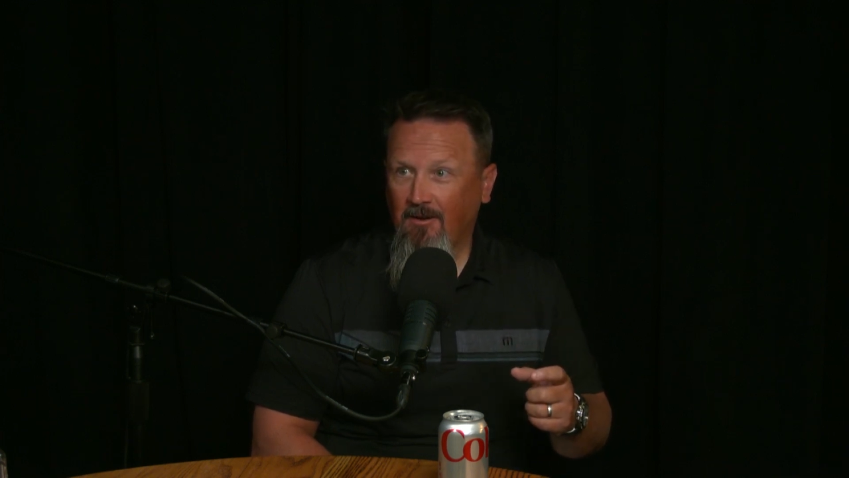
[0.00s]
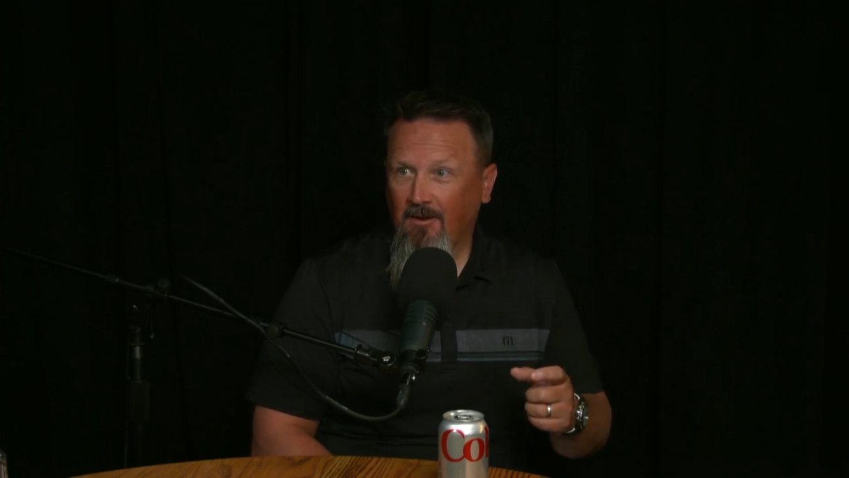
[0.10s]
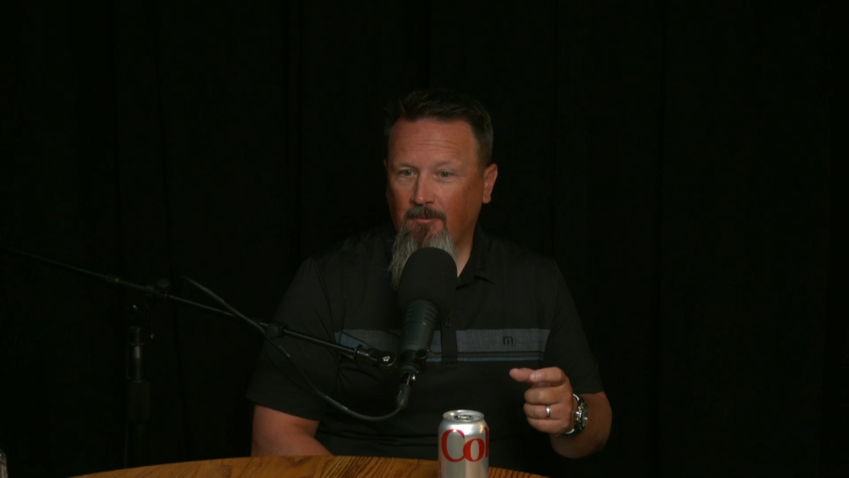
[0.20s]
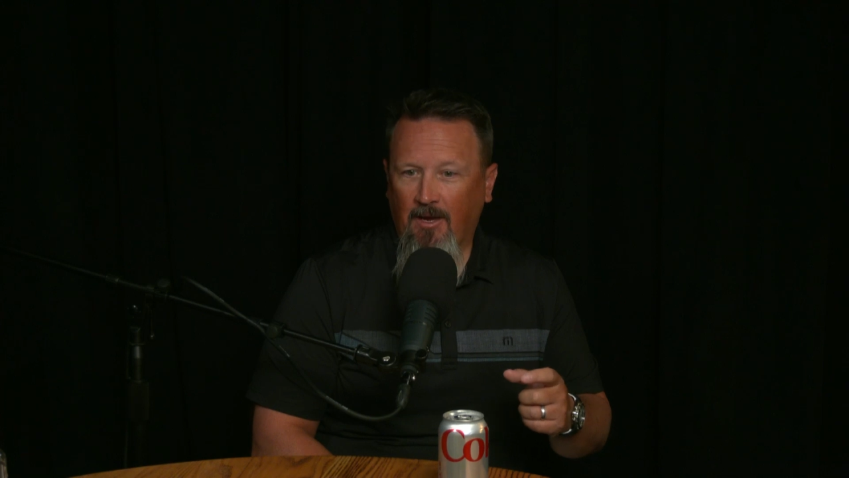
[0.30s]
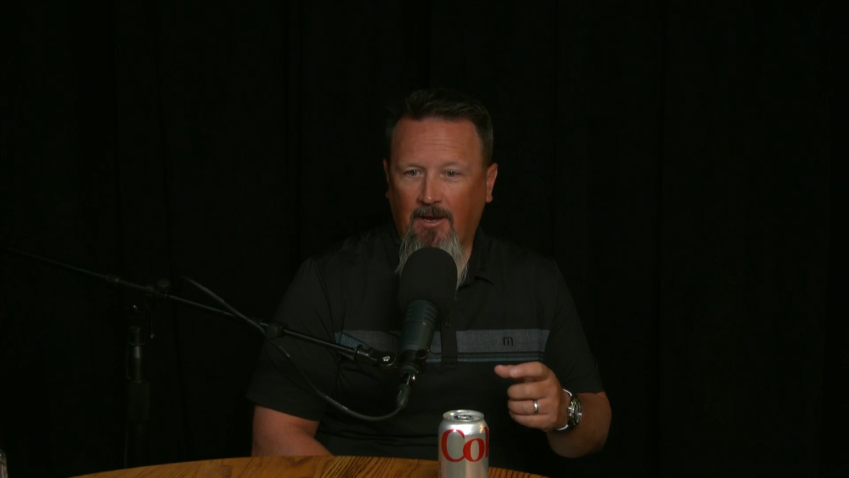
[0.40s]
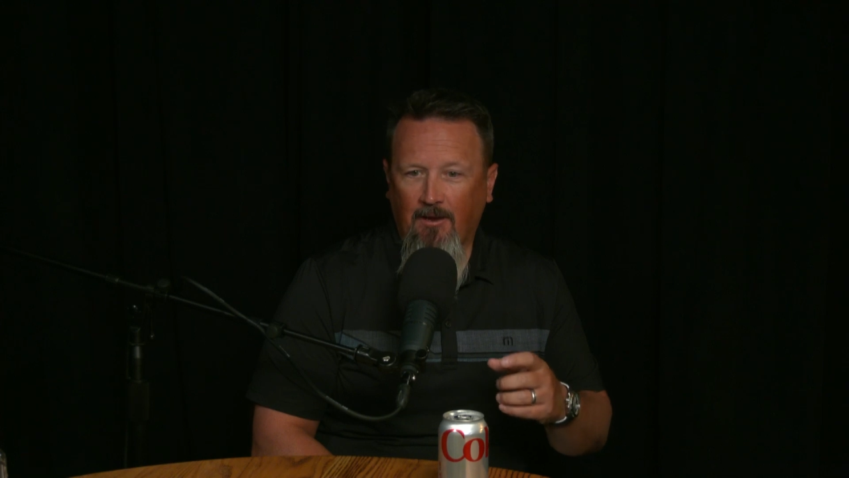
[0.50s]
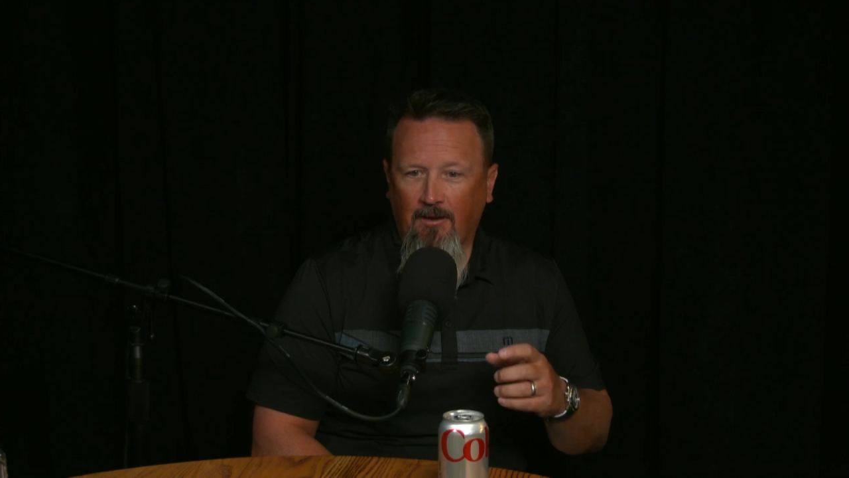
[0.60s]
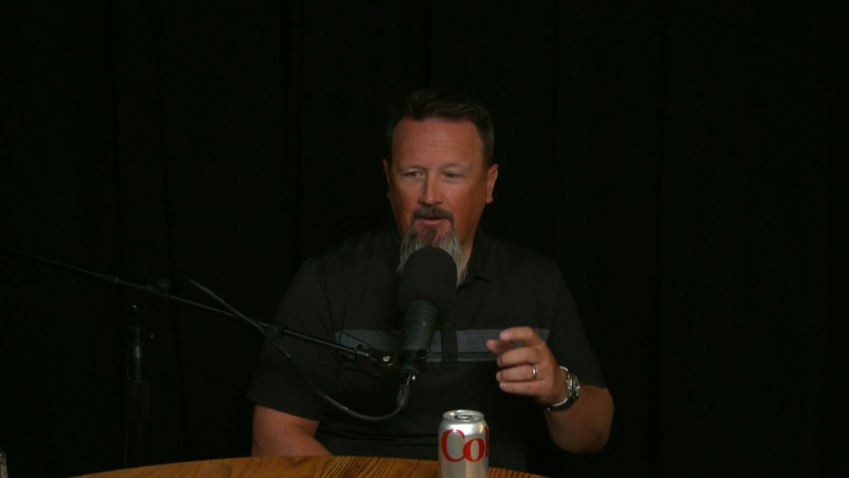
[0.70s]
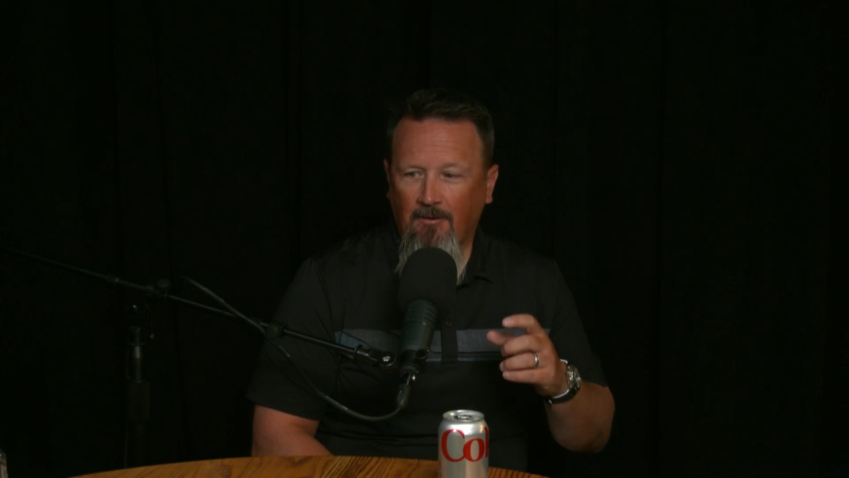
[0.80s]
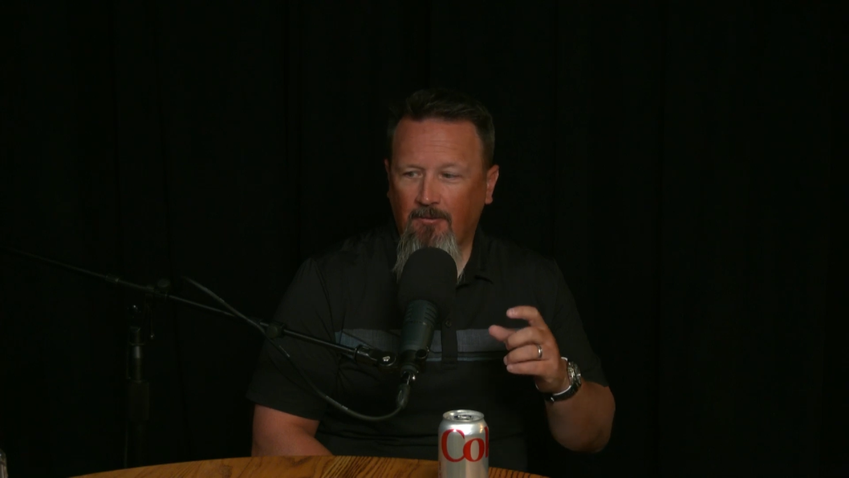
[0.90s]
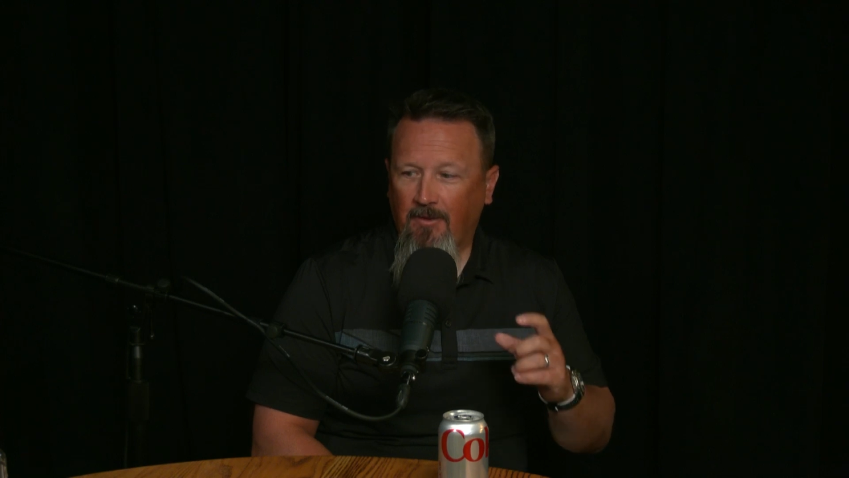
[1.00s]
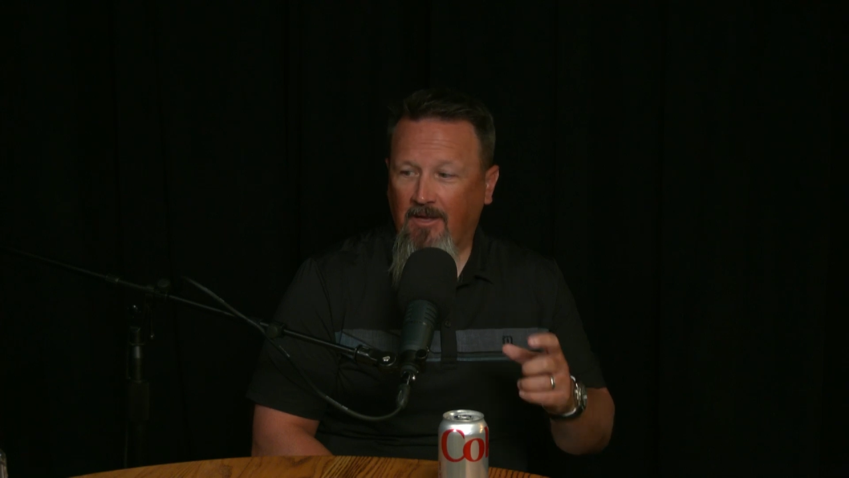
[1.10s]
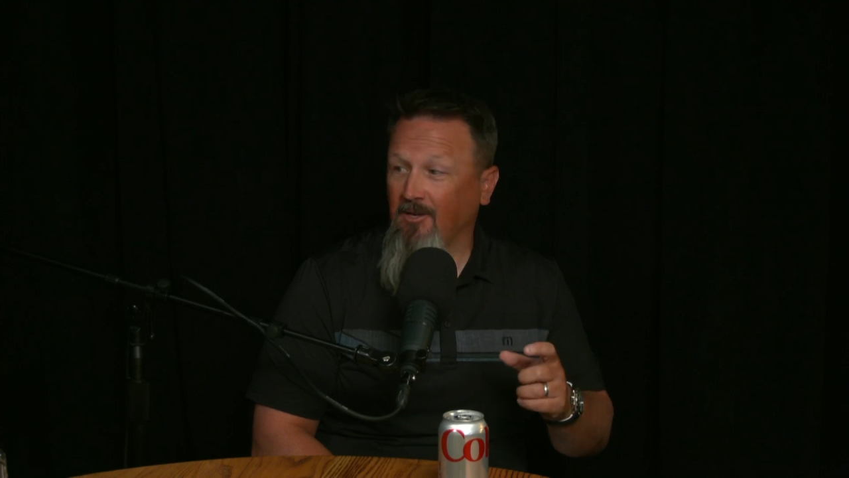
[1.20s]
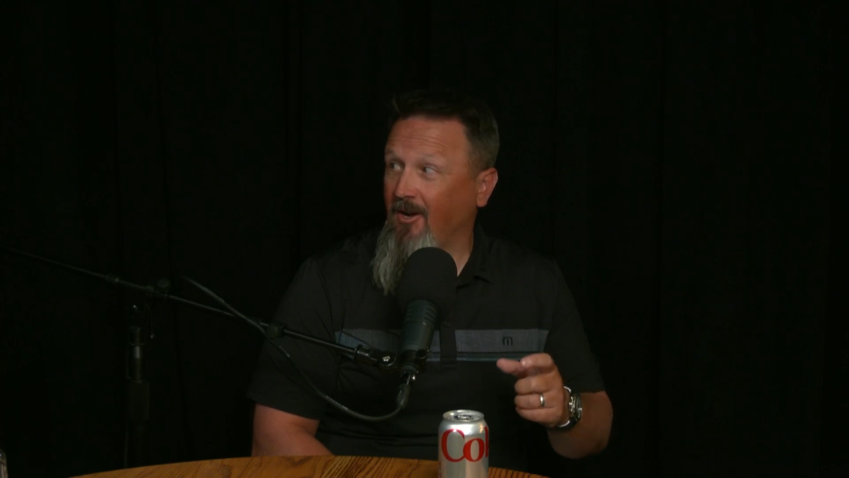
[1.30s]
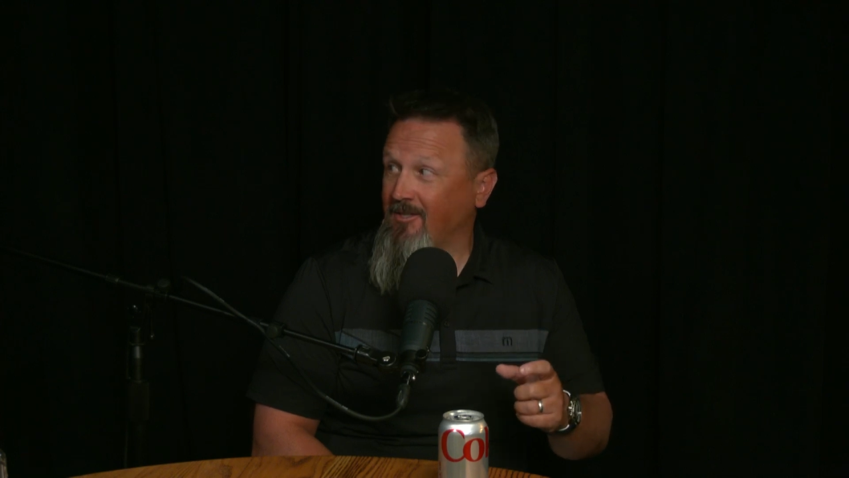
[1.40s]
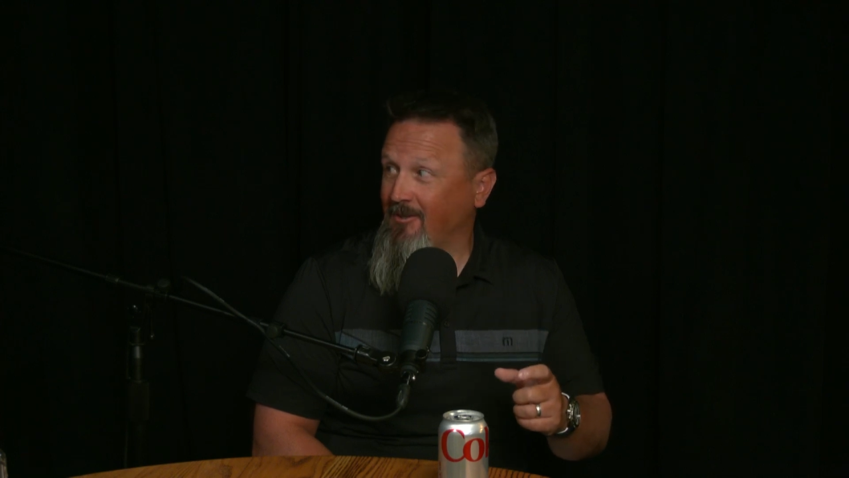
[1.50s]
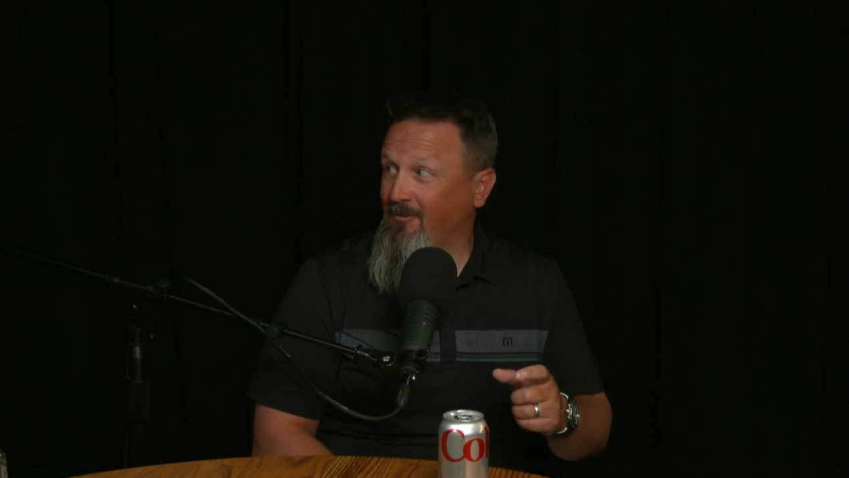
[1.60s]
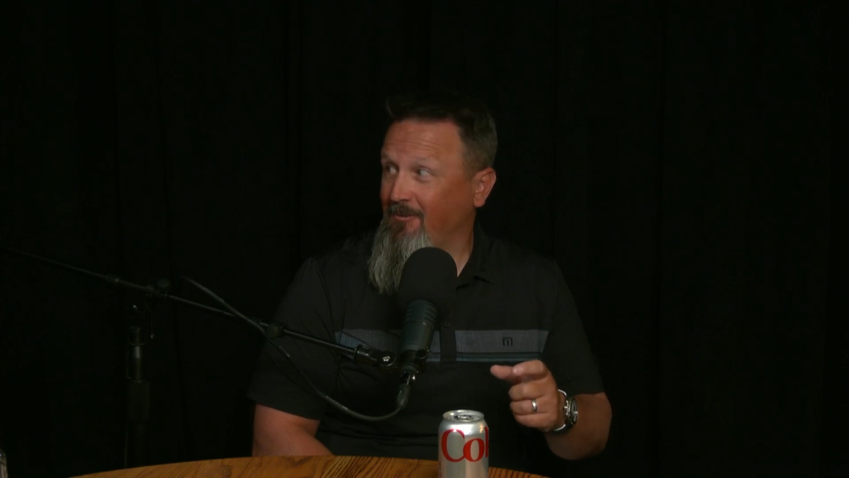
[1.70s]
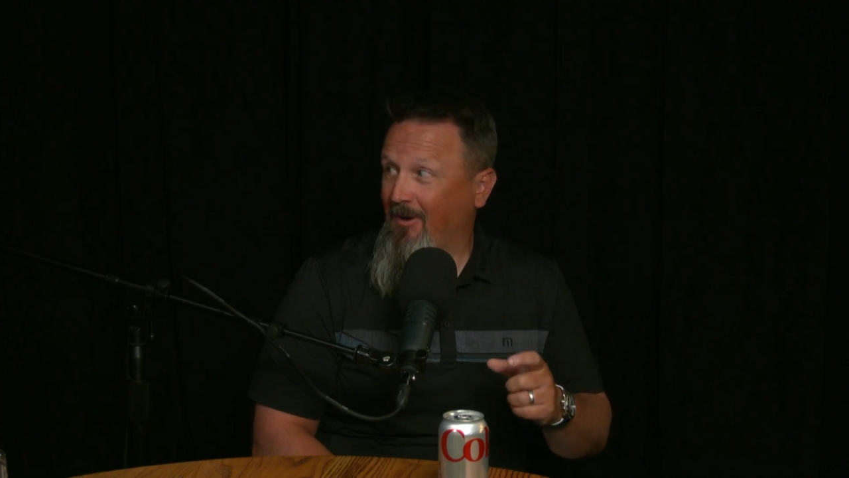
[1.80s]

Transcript: I'm like, that's awesome.